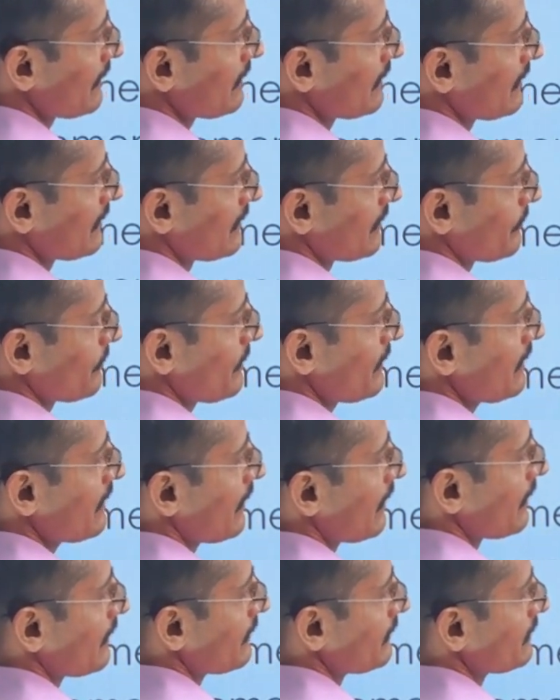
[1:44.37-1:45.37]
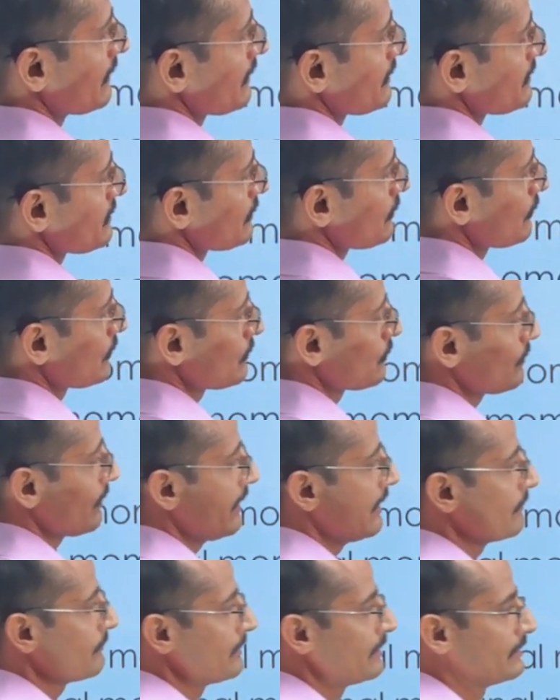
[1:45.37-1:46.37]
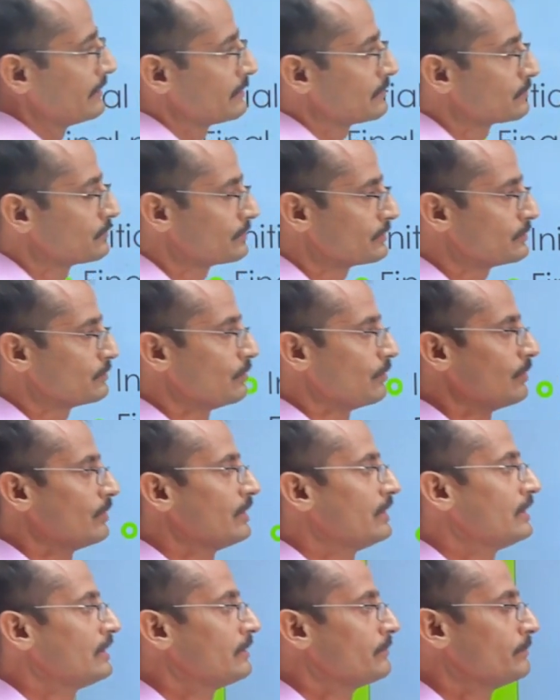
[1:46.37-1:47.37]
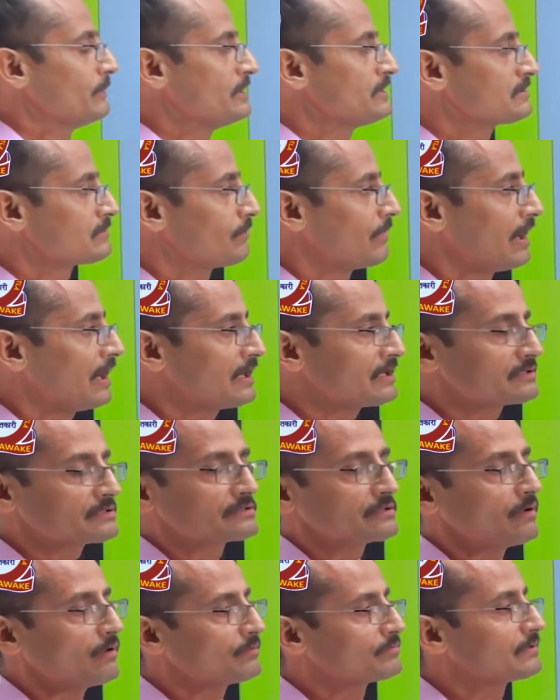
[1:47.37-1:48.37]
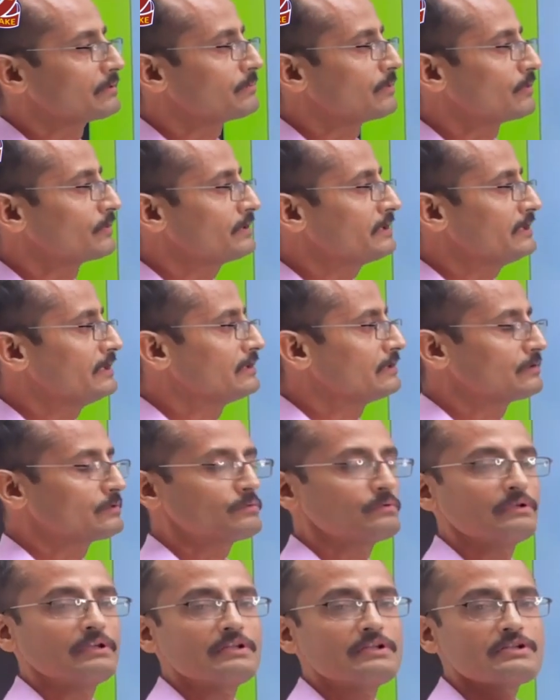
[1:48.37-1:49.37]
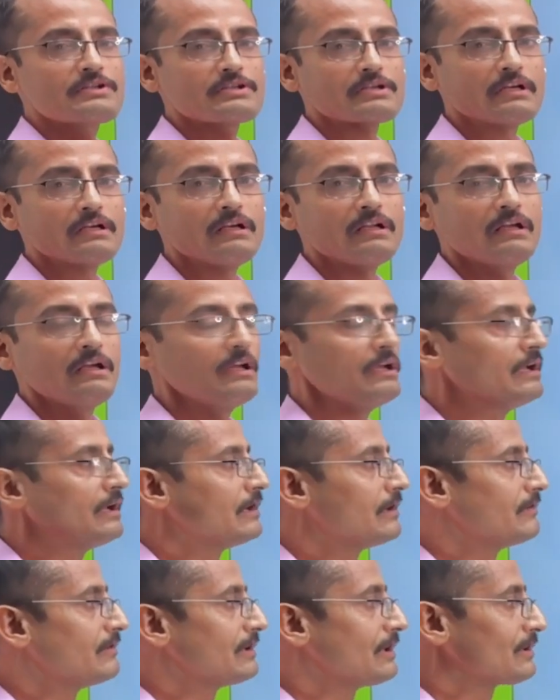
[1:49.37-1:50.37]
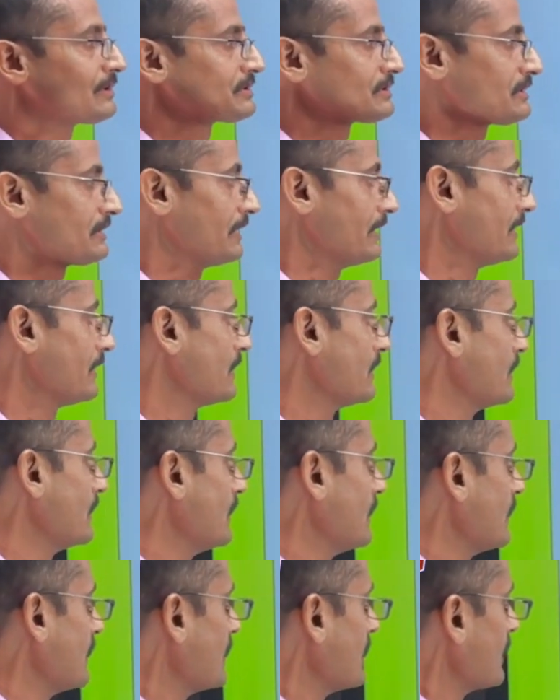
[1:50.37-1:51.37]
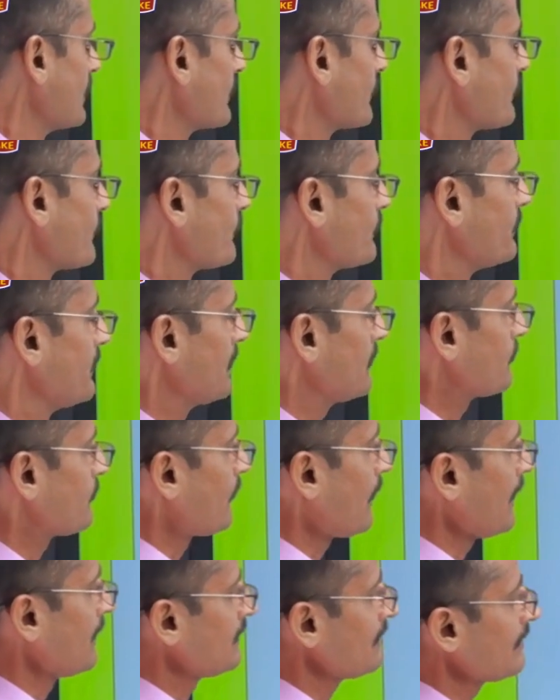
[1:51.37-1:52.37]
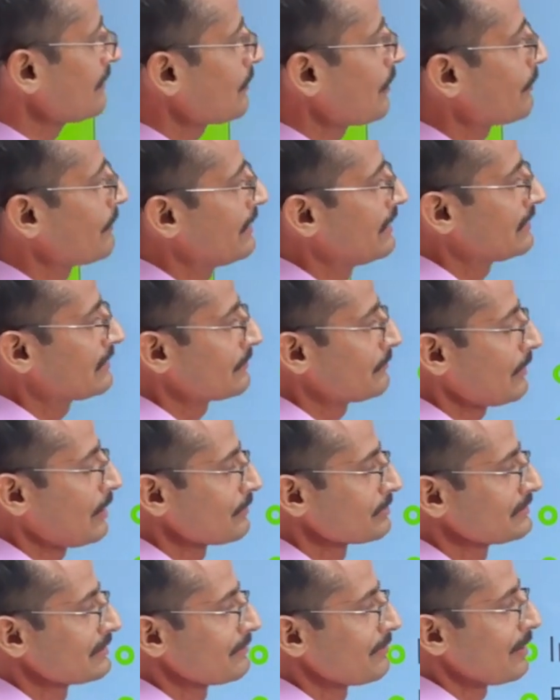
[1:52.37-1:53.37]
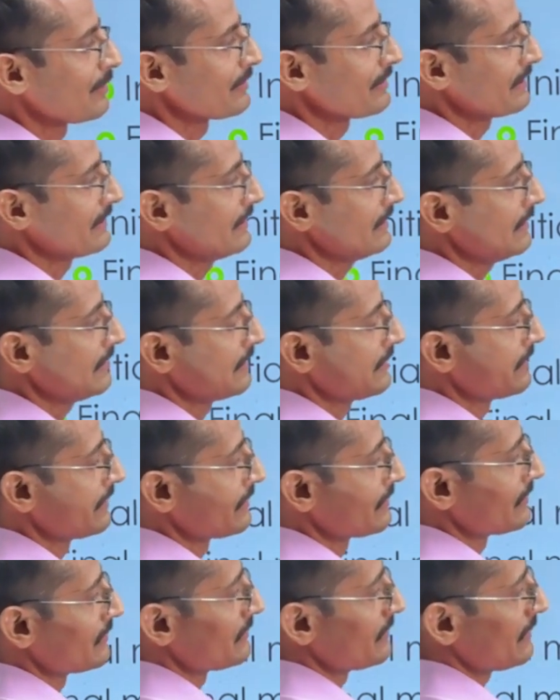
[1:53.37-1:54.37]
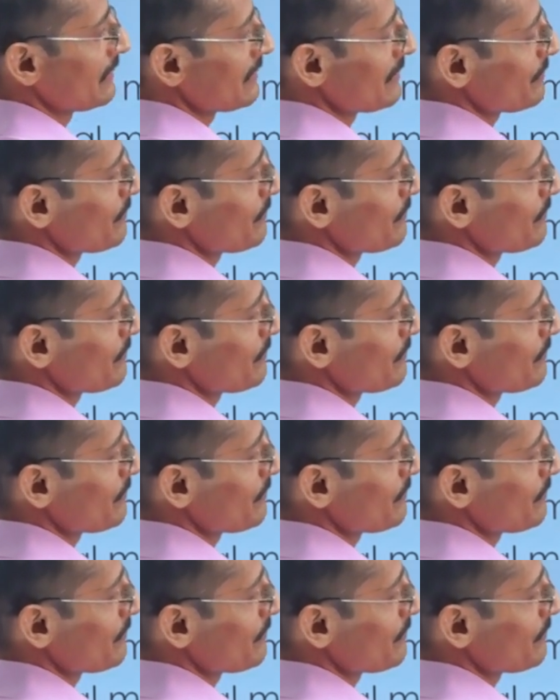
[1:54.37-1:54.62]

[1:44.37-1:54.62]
letter pi, that is equal to m into u, means mass of the body into initial velocity. Then final momentum of the body, that is